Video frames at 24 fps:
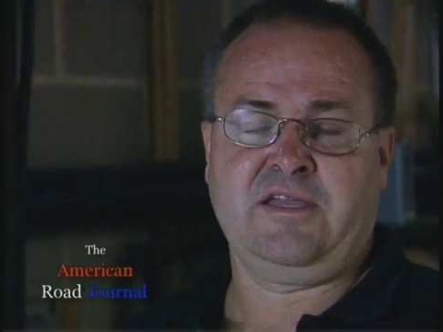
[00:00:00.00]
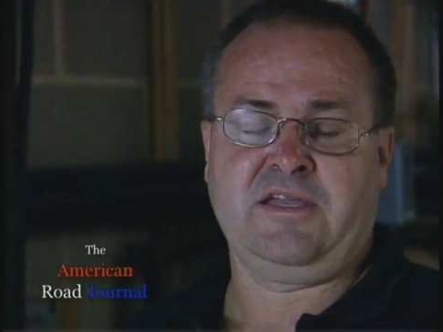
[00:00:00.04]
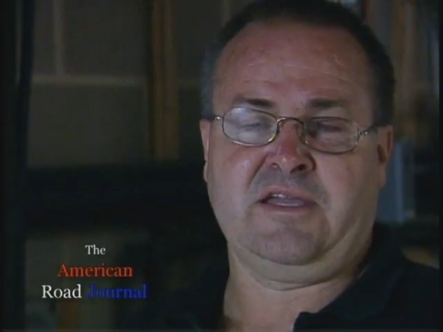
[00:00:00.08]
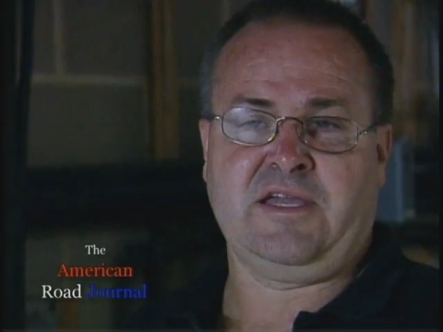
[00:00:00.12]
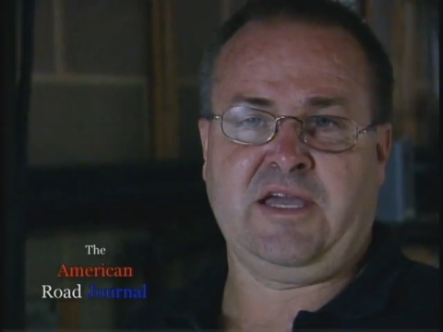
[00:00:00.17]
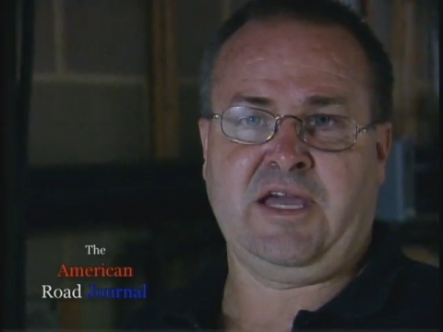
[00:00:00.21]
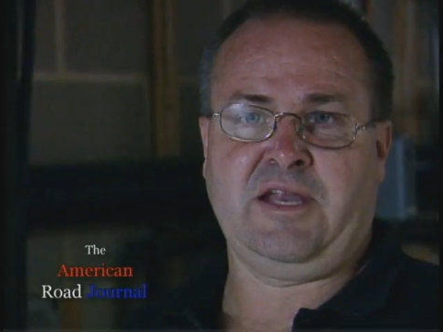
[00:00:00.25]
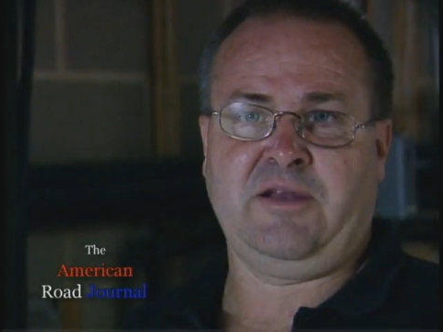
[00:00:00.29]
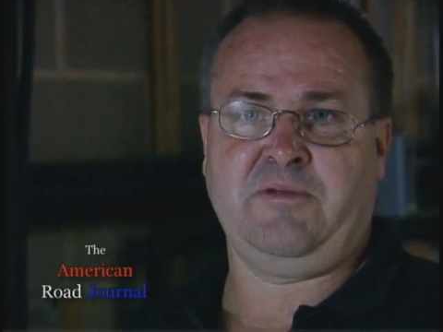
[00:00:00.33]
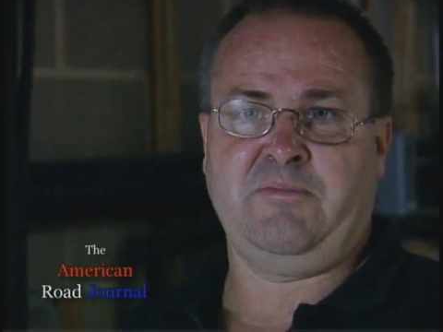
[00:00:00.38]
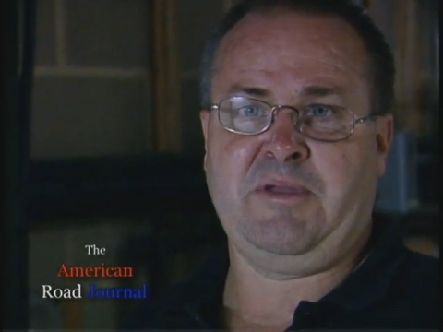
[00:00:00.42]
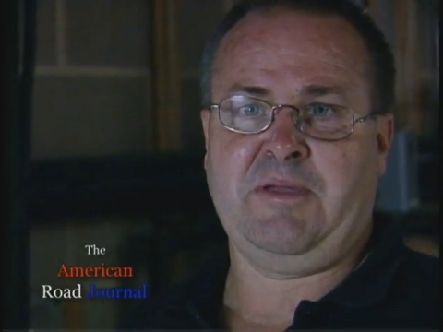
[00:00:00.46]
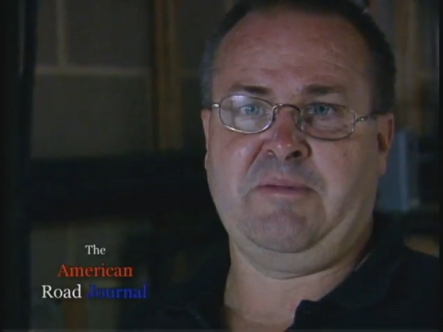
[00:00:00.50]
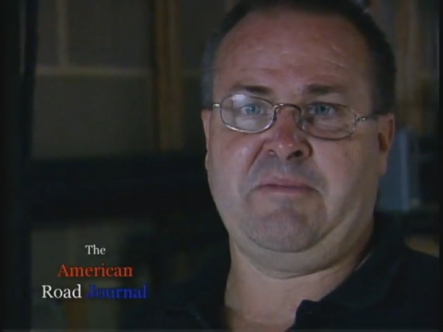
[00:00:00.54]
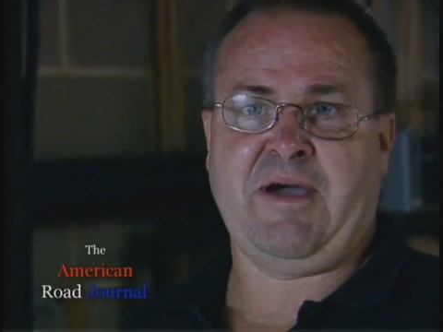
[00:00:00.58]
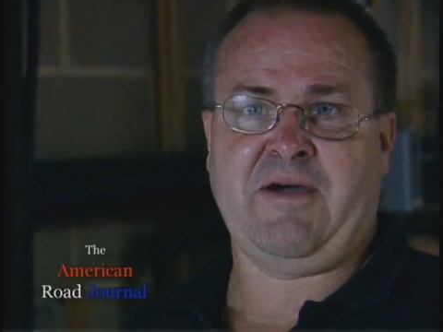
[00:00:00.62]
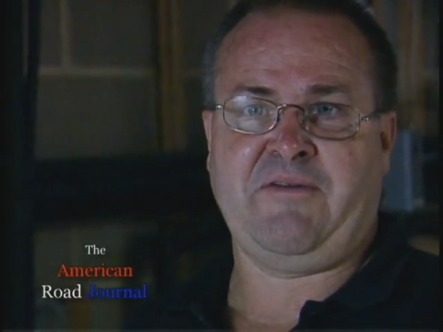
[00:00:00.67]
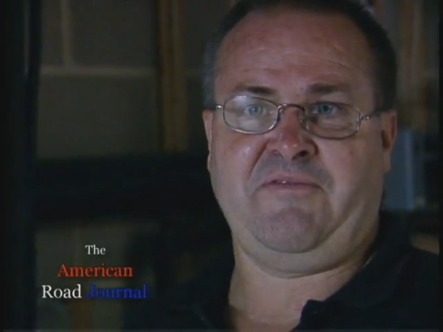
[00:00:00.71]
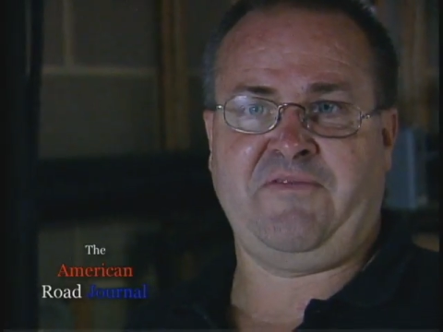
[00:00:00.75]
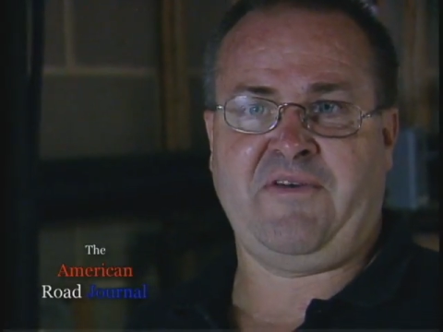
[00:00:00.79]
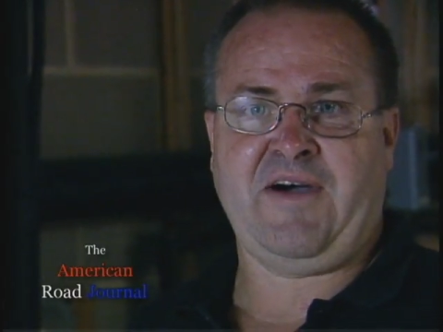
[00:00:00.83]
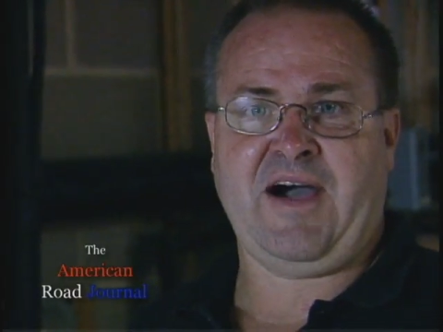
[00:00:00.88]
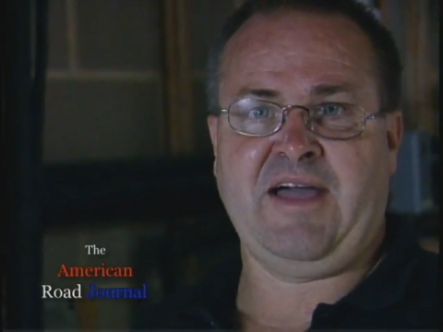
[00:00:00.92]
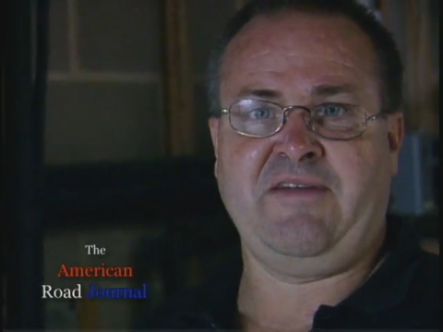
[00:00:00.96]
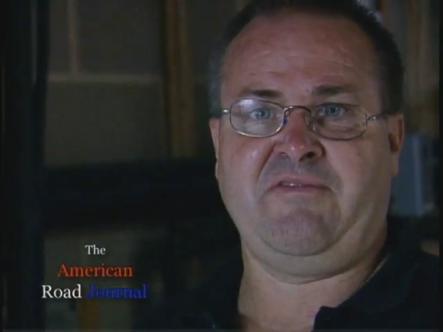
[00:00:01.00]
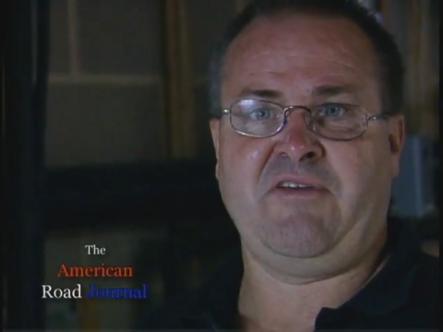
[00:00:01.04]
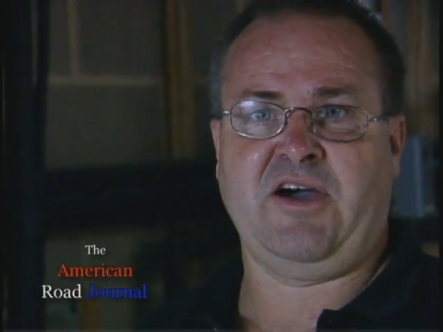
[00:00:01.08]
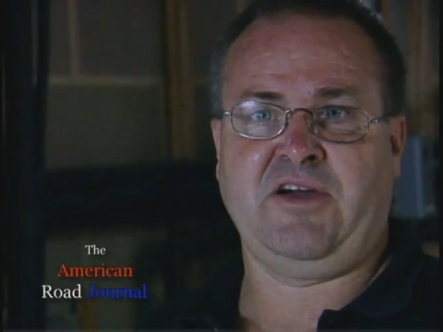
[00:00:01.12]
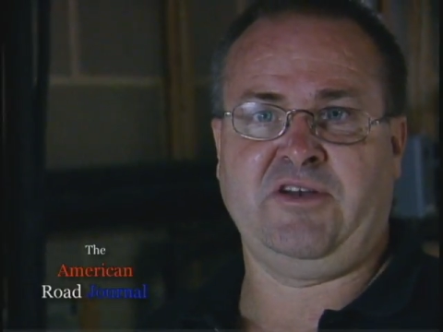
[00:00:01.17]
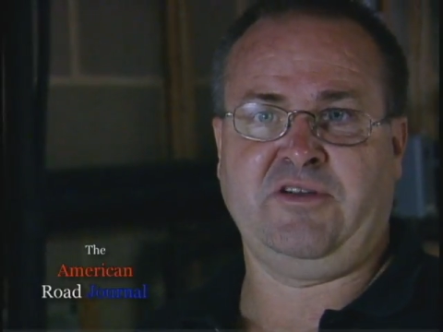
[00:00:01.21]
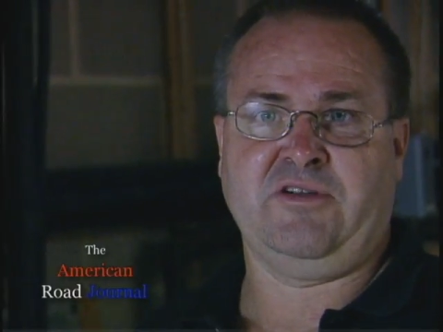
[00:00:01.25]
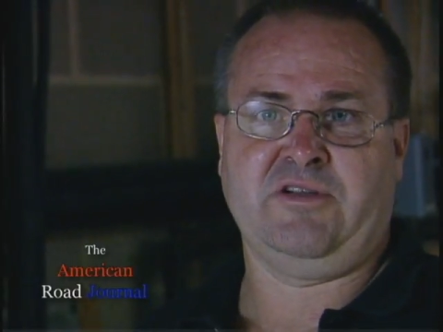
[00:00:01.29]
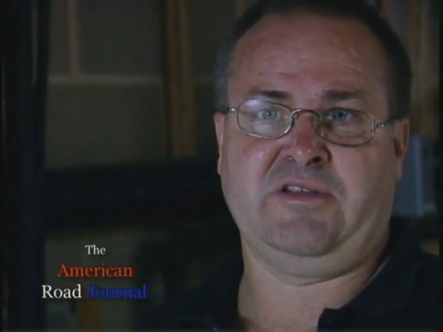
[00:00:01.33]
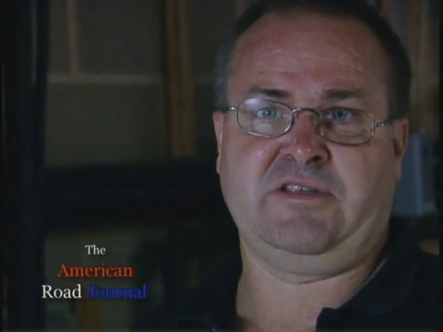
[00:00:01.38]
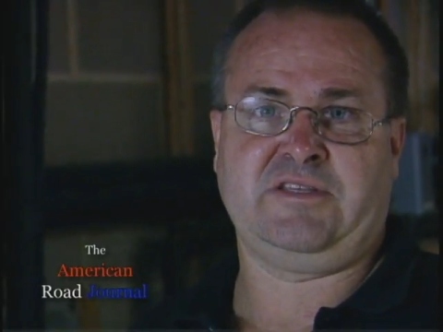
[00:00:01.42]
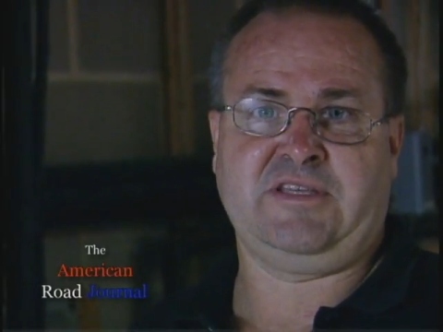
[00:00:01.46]
and it'd be about
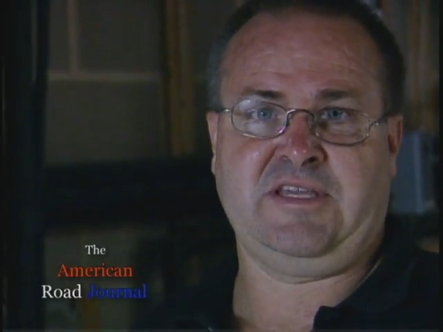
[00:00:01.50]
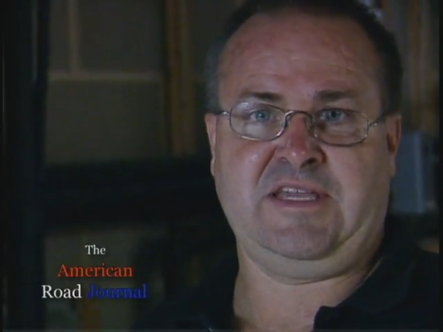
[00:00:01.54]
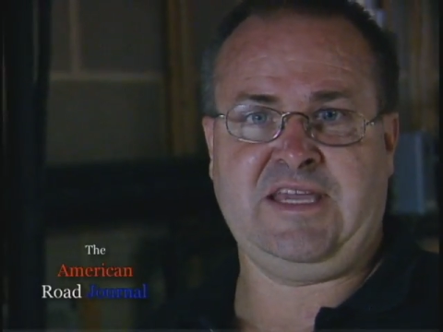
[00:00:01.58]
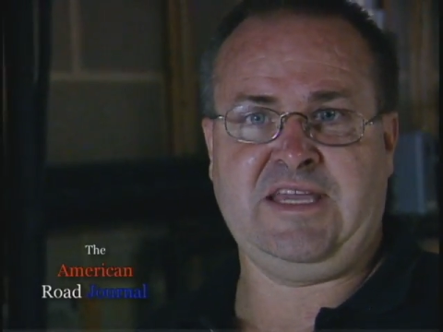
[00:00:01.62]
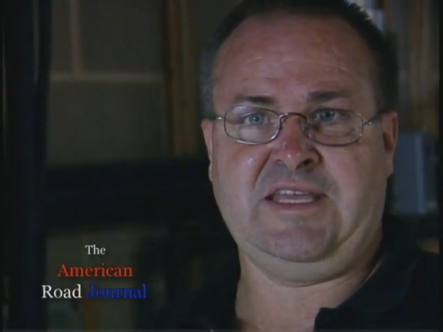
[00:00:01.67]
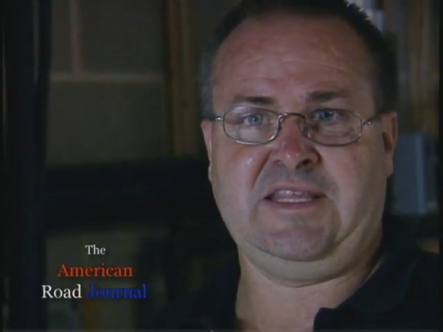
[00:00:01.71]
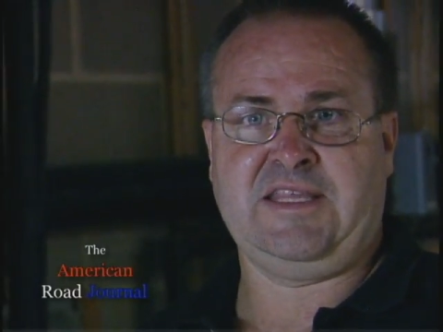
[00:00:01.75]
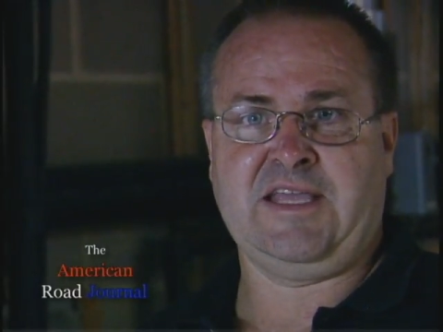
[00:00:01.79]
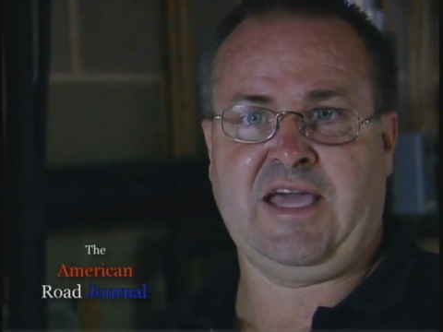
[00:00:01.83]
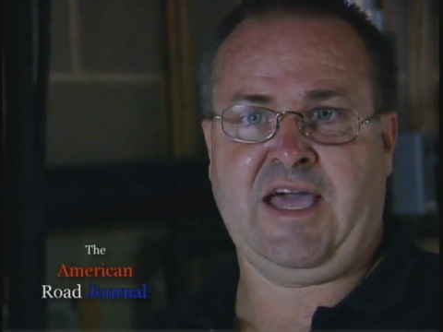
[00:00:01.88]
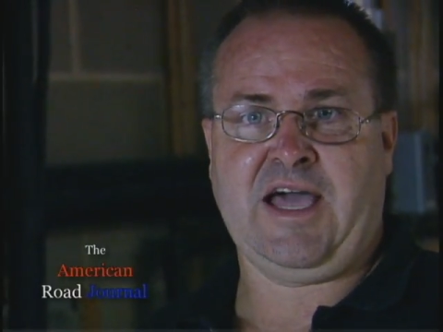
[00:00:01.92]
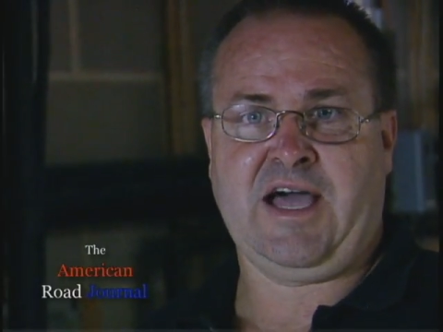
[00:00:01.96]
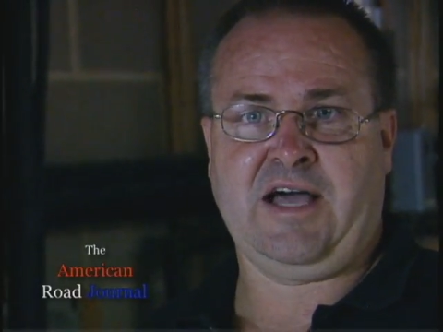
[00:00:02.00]
500 to heat the